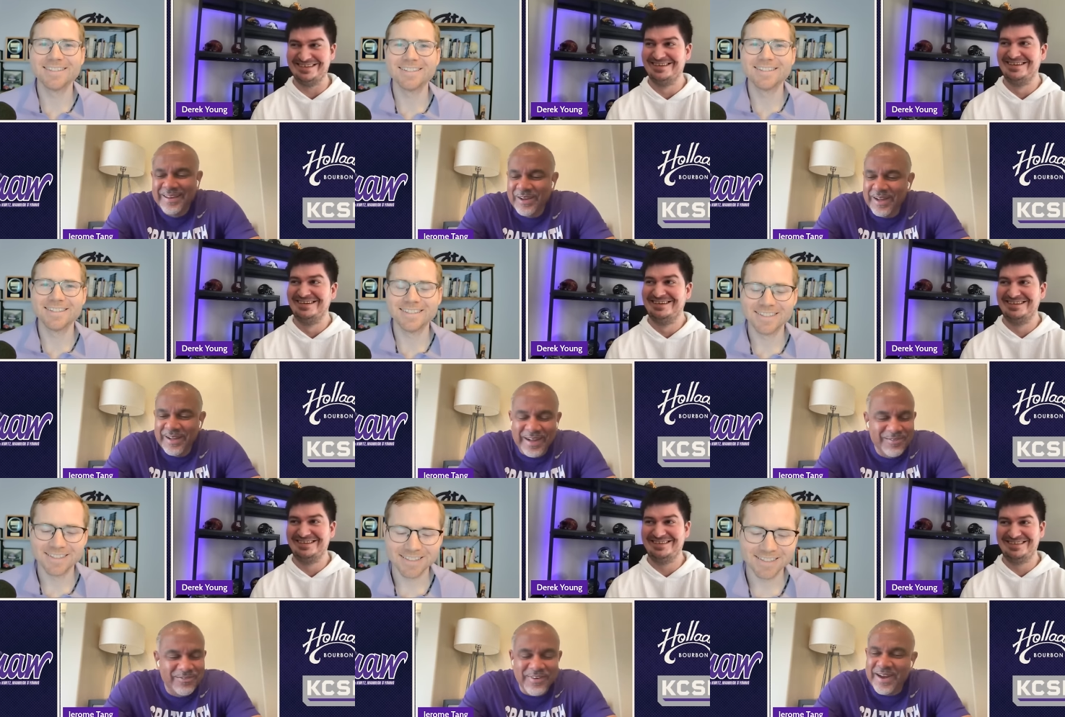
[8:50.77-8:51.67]
Speaker 1: no,
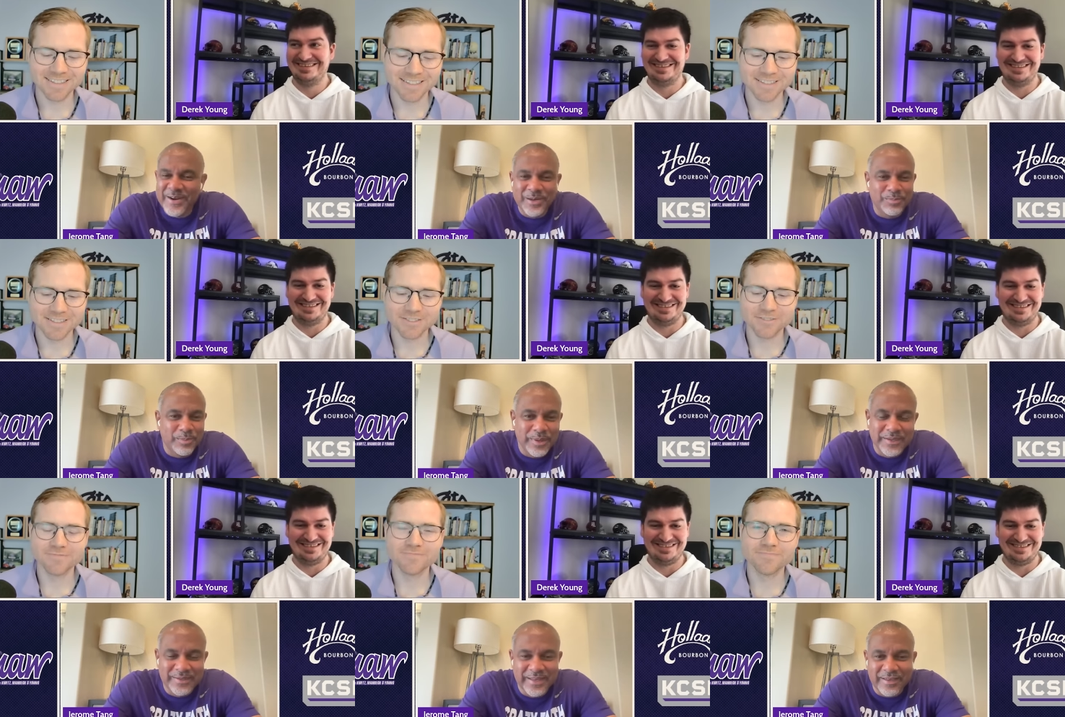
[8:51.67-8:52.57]
I'm fired up
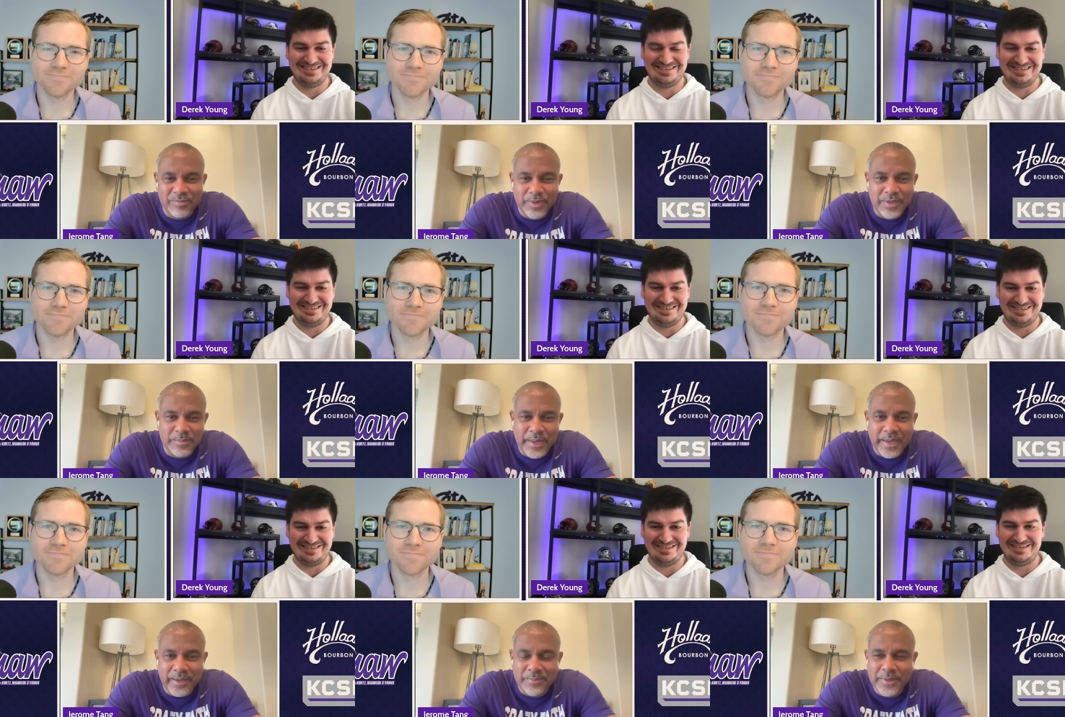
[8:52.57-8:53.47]
about Dave being
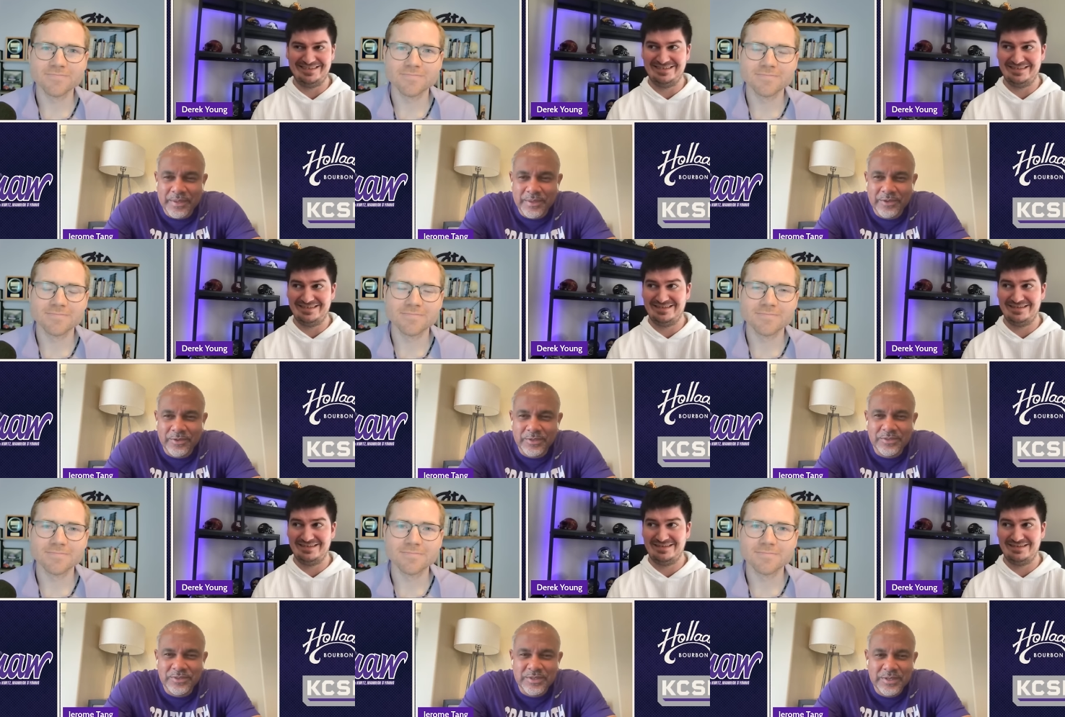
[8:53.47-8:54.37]
back, man. You know
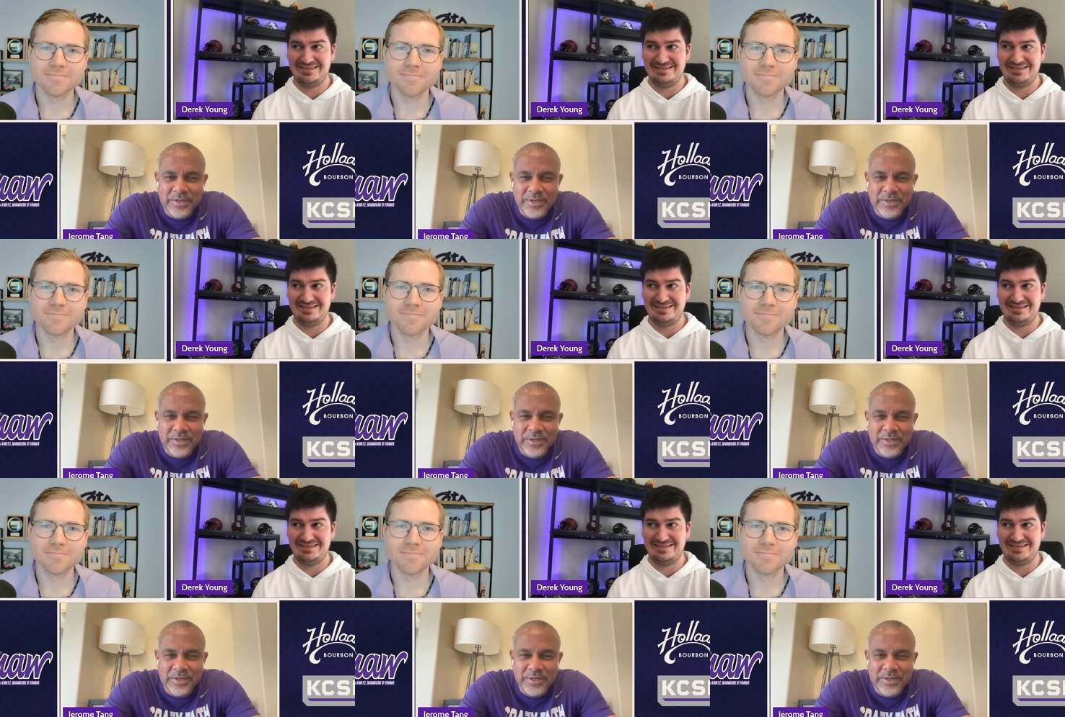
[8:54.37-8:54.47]
this.